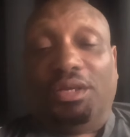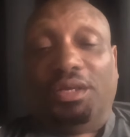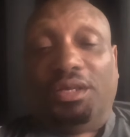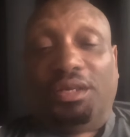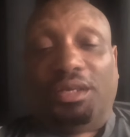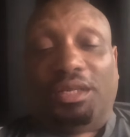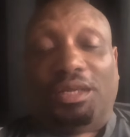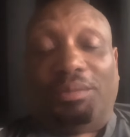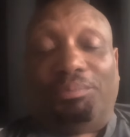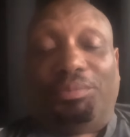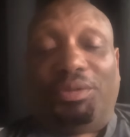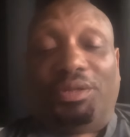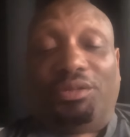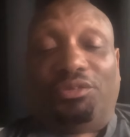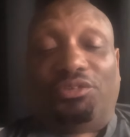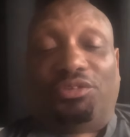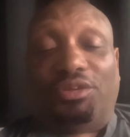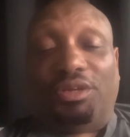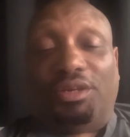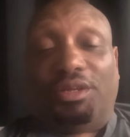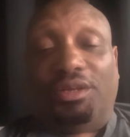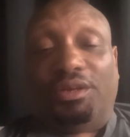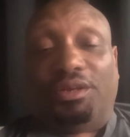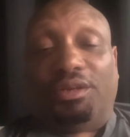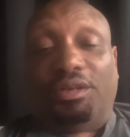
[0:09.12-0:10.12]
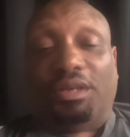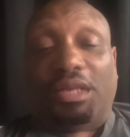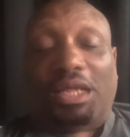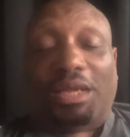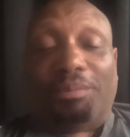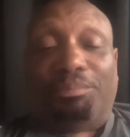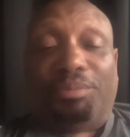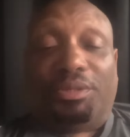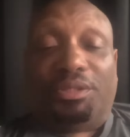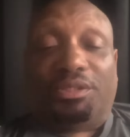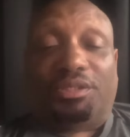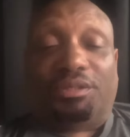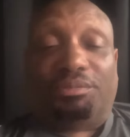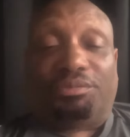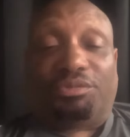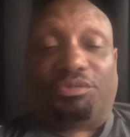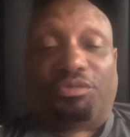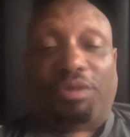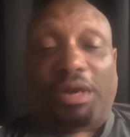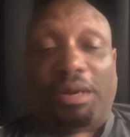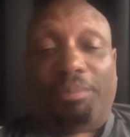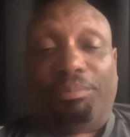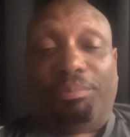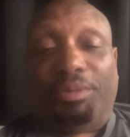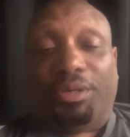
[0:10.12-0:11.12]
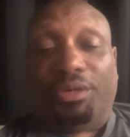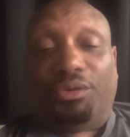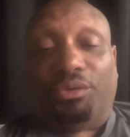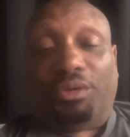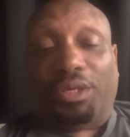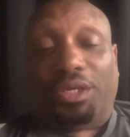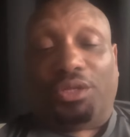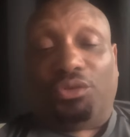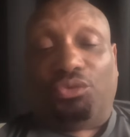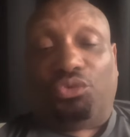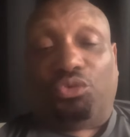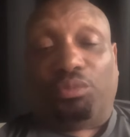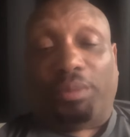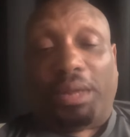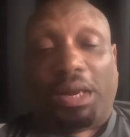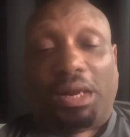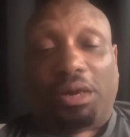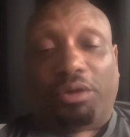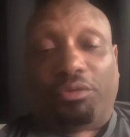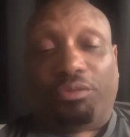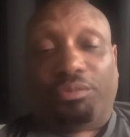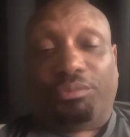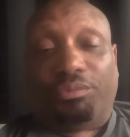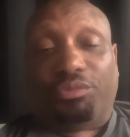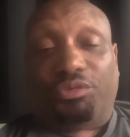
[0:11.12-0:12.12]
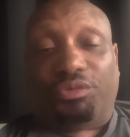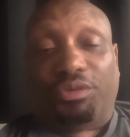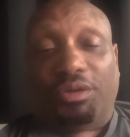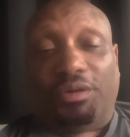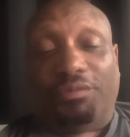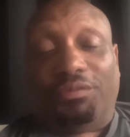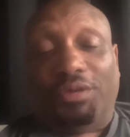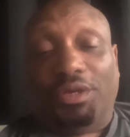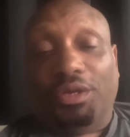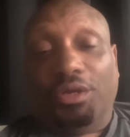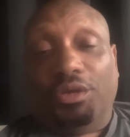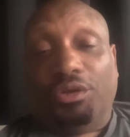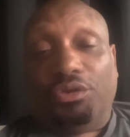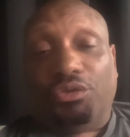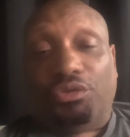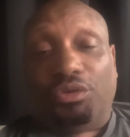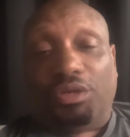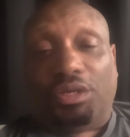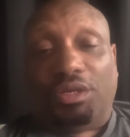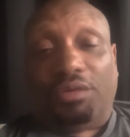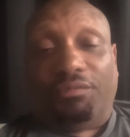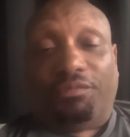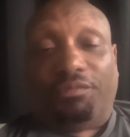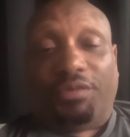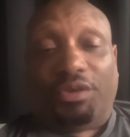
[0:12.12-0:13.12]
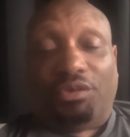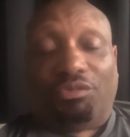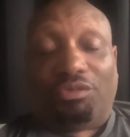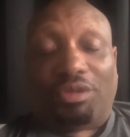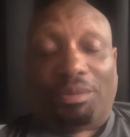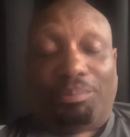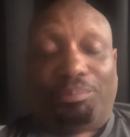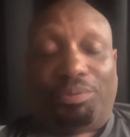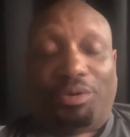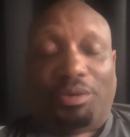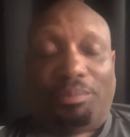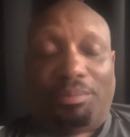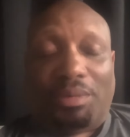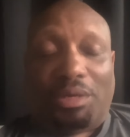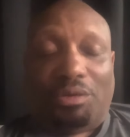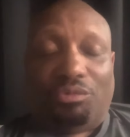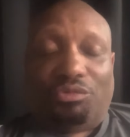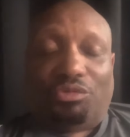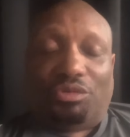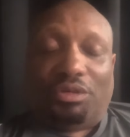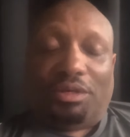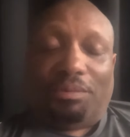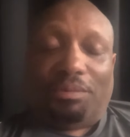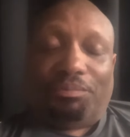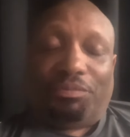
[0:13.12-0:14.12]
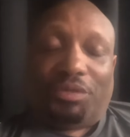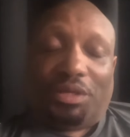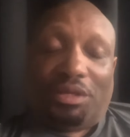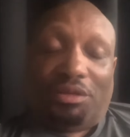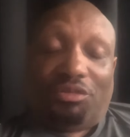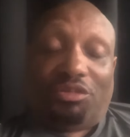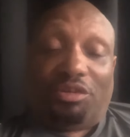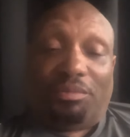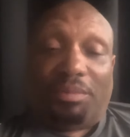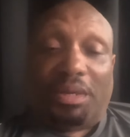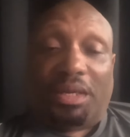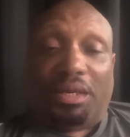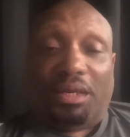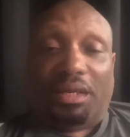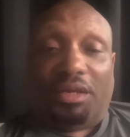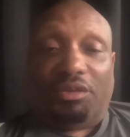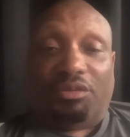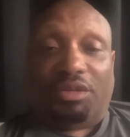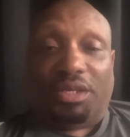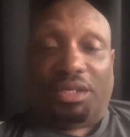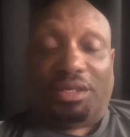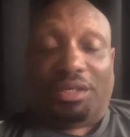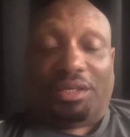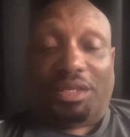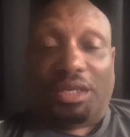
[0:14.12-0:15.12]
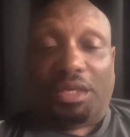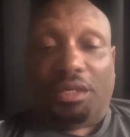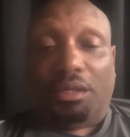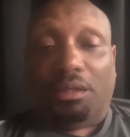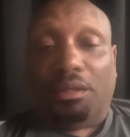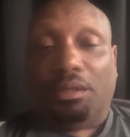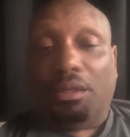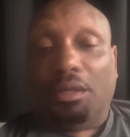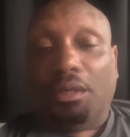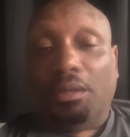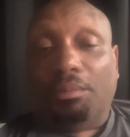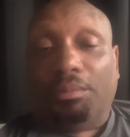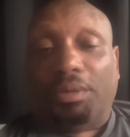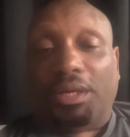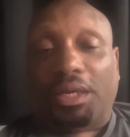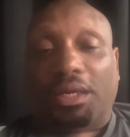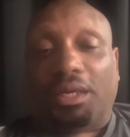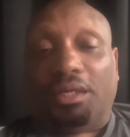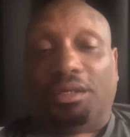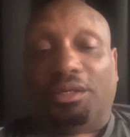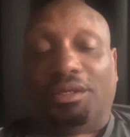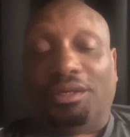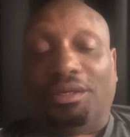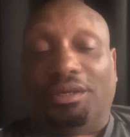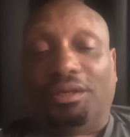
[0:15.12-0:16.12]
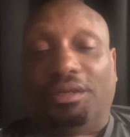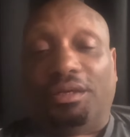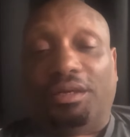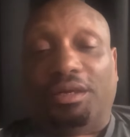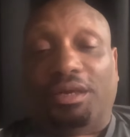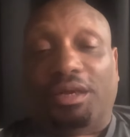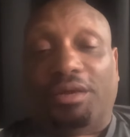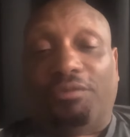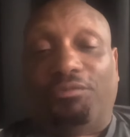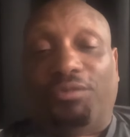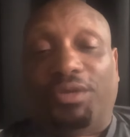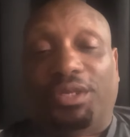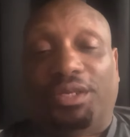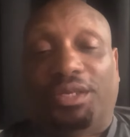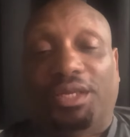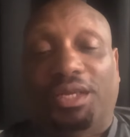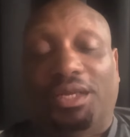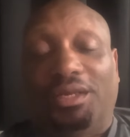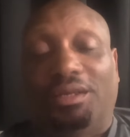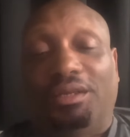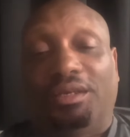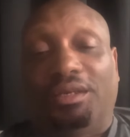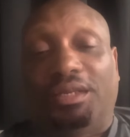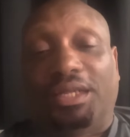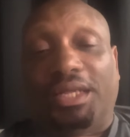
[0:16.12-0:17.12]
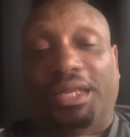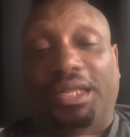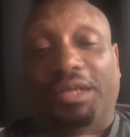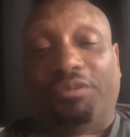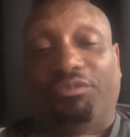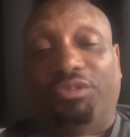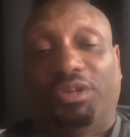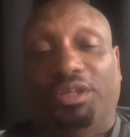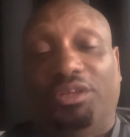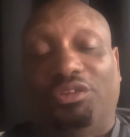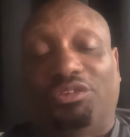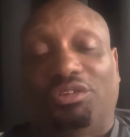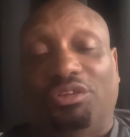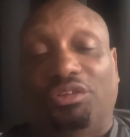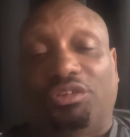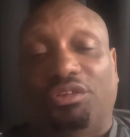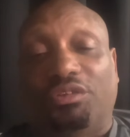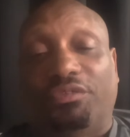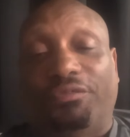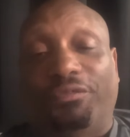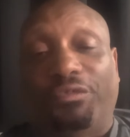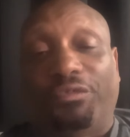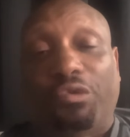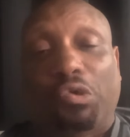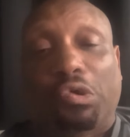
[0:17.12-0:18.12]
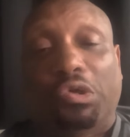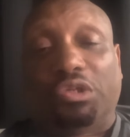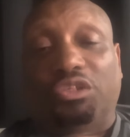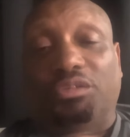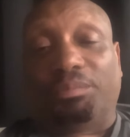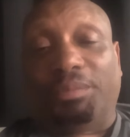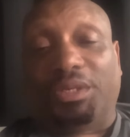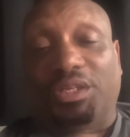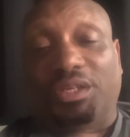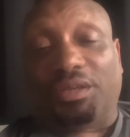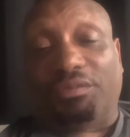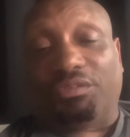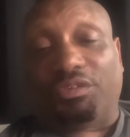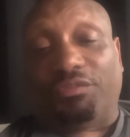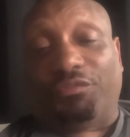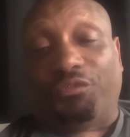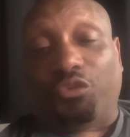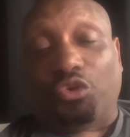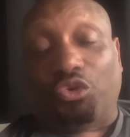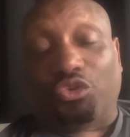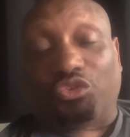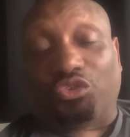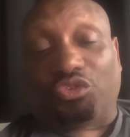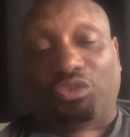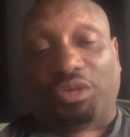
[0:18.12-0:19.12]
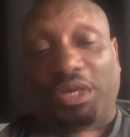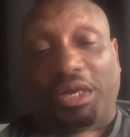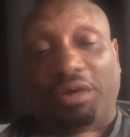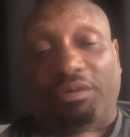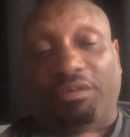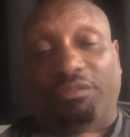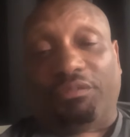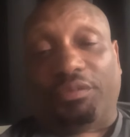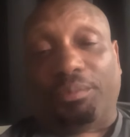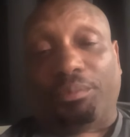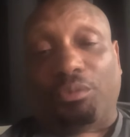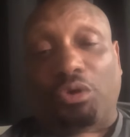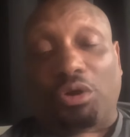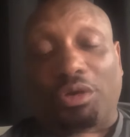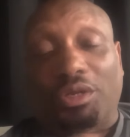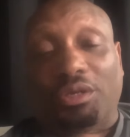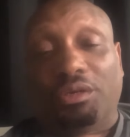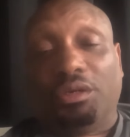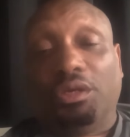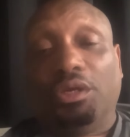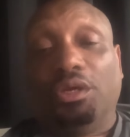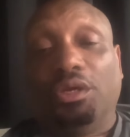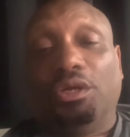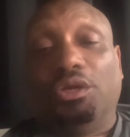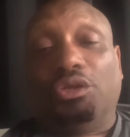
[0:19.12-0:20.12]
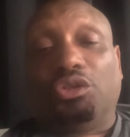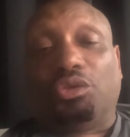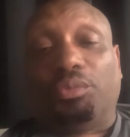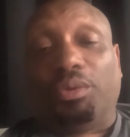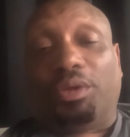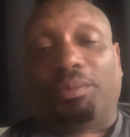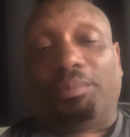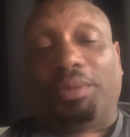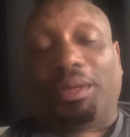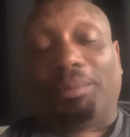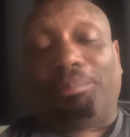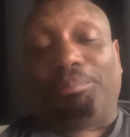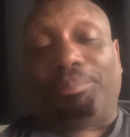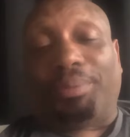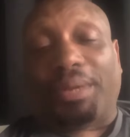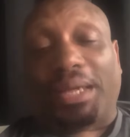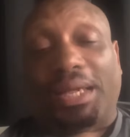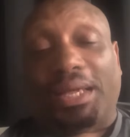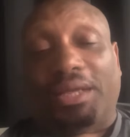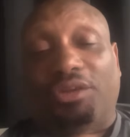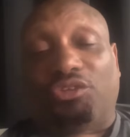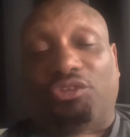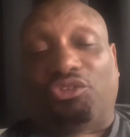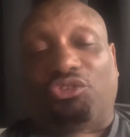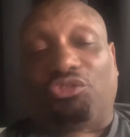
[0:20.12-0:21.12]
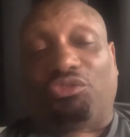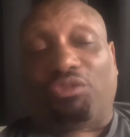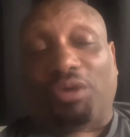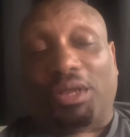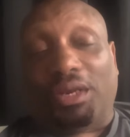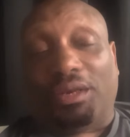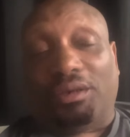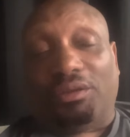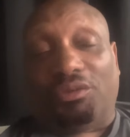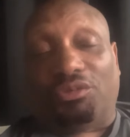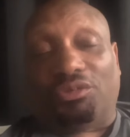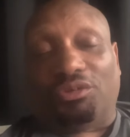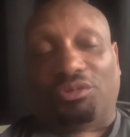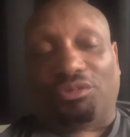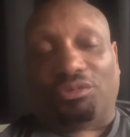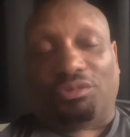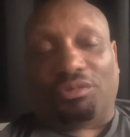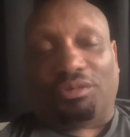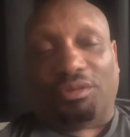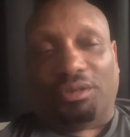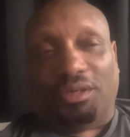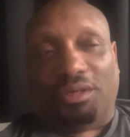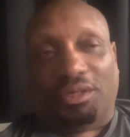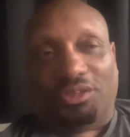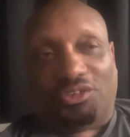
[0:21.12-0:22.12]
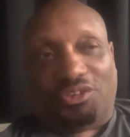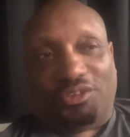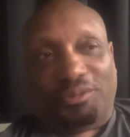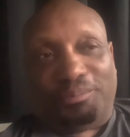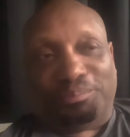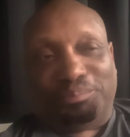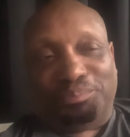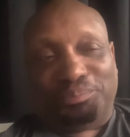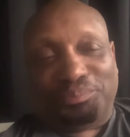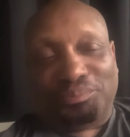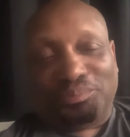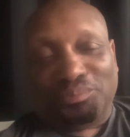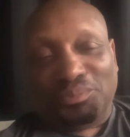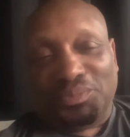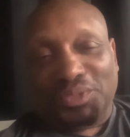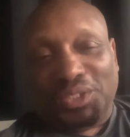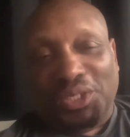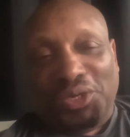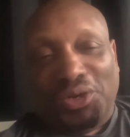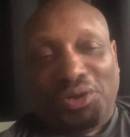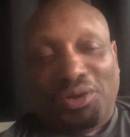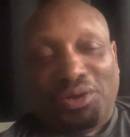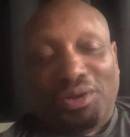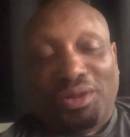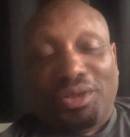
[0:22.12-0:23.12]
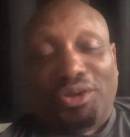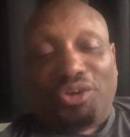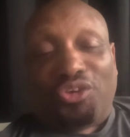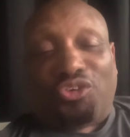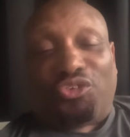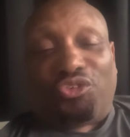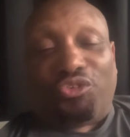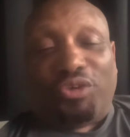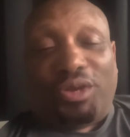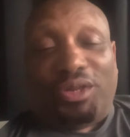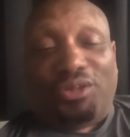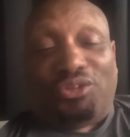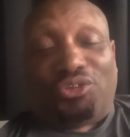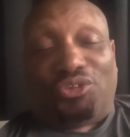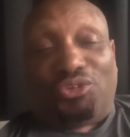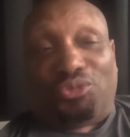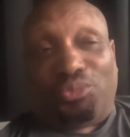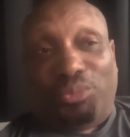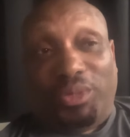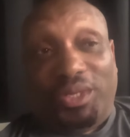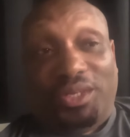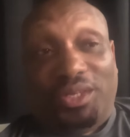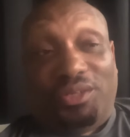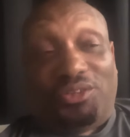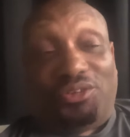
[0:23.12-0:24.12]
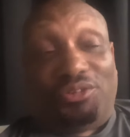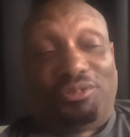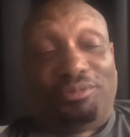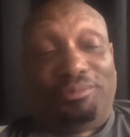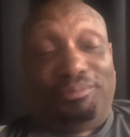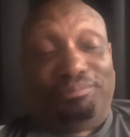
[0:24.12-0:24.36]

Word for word: That being said, hit the like button, subscribe button, all that YouTube algorithm stuff, so you get the videos I put them out, So I'm thinking, see I'm analyzing that data. But like I tell y'all every day, the day they release us is false. Man, it gives a false narrative to market, so we can make bad trading decisions. Listen, Credit Suisse,